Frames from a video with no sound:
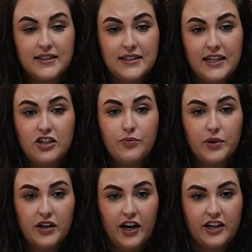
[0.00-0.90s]
Standard
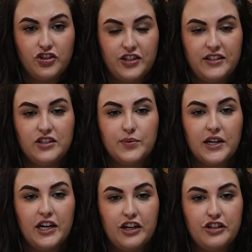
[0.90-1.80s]
precautions
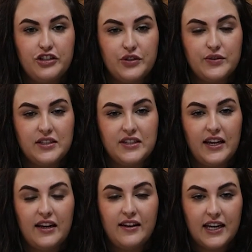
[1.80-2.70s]
were introduced
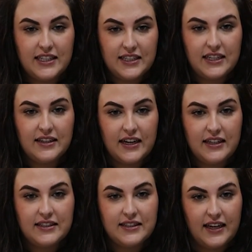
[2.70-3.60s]
in
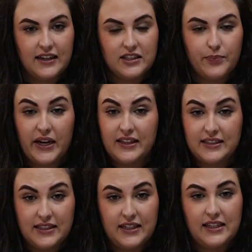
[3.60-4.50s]
1996 by the
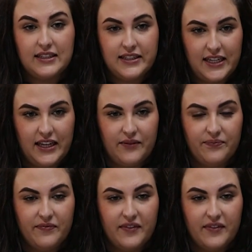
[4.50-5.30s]
CDC.